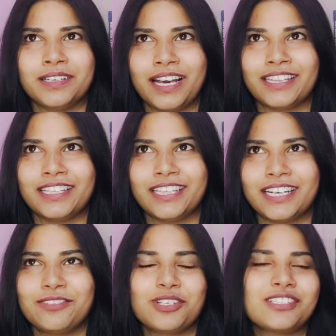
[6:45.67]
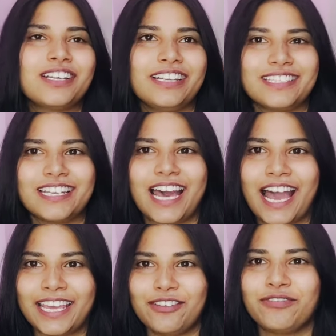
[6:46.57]
I think that was the reason
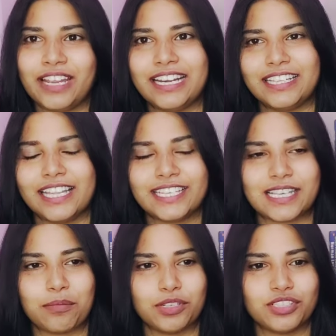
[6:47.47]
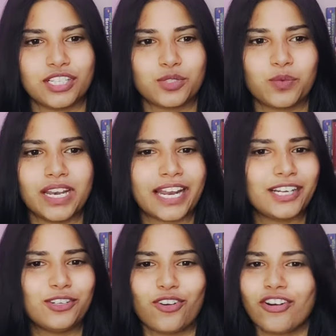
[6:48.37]
I failed in the examination as well. I
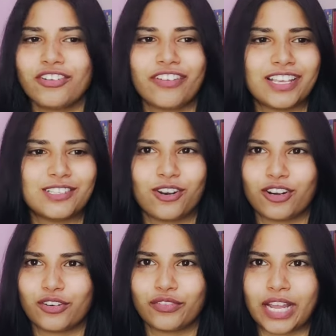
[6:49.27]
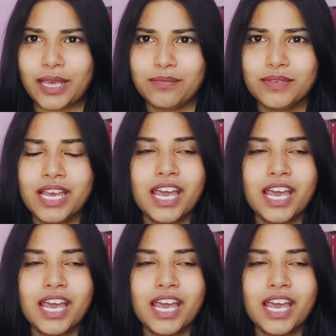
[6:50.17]
did not revise a lot of time.